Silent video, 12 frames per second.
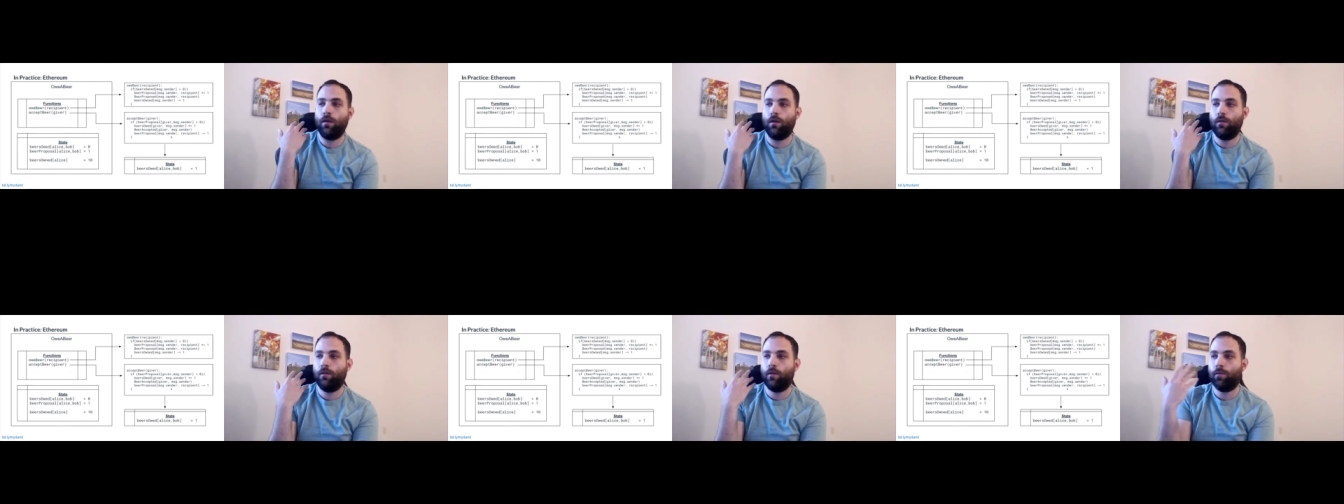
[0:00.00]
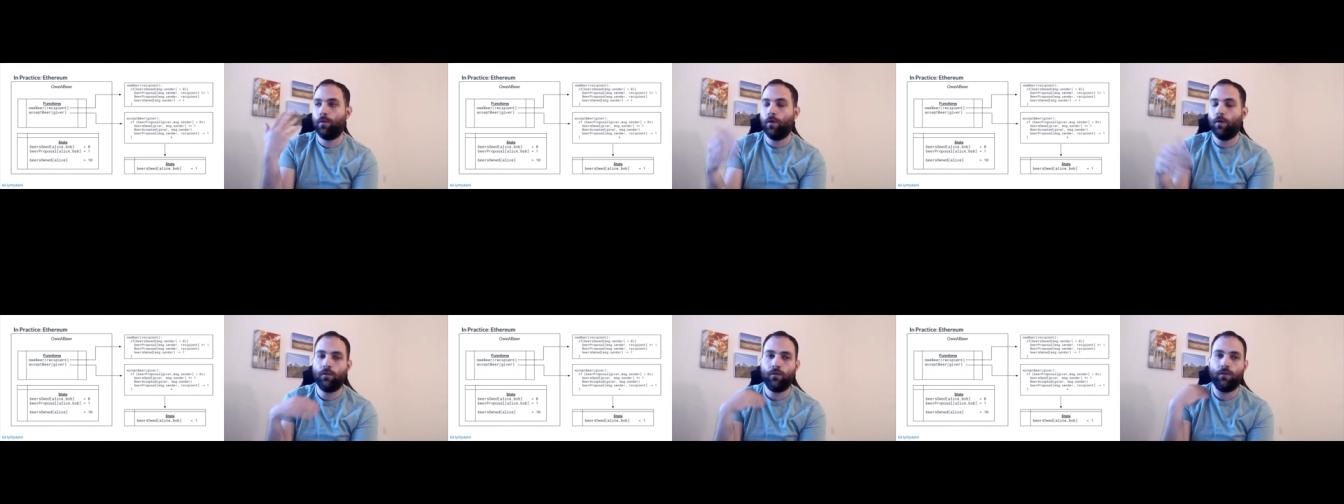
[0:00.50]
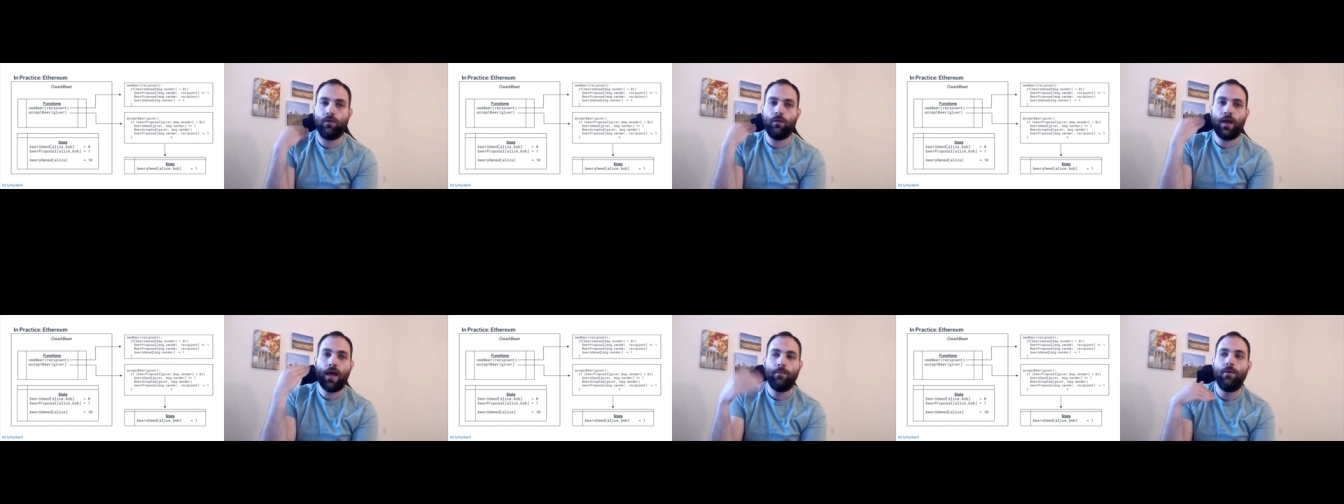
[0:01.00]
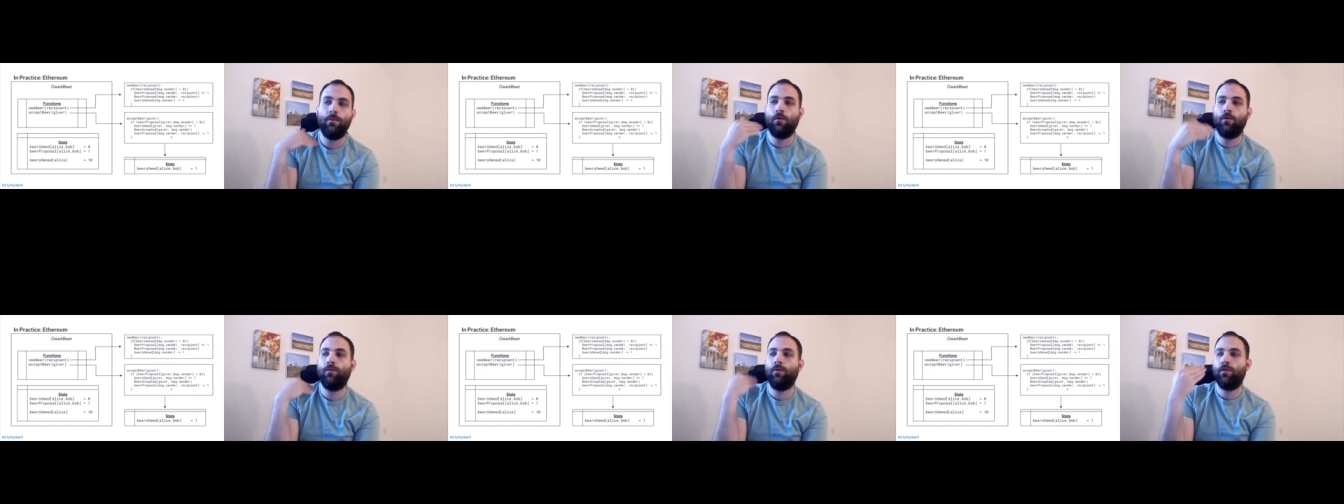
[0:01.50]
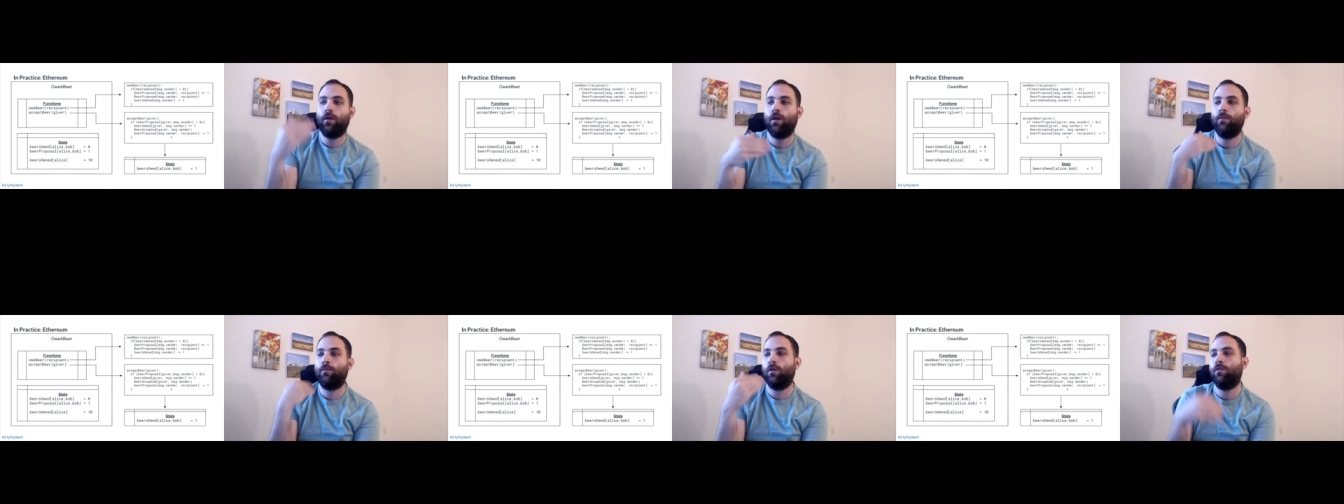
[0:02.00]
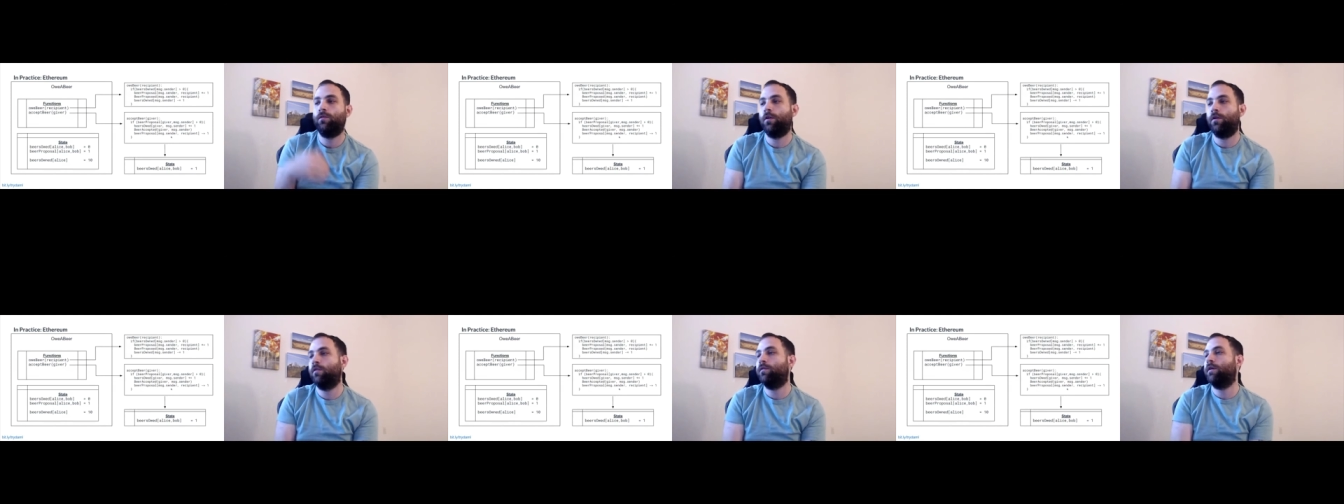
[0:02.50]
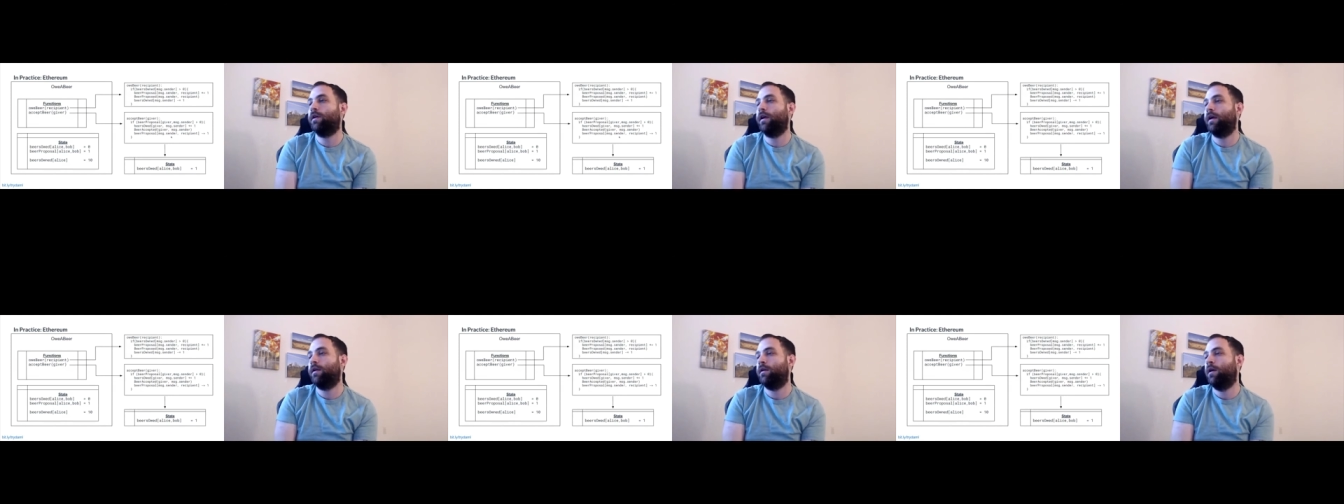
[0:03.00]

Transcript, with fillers: the proposal to happen multiple times over and over again.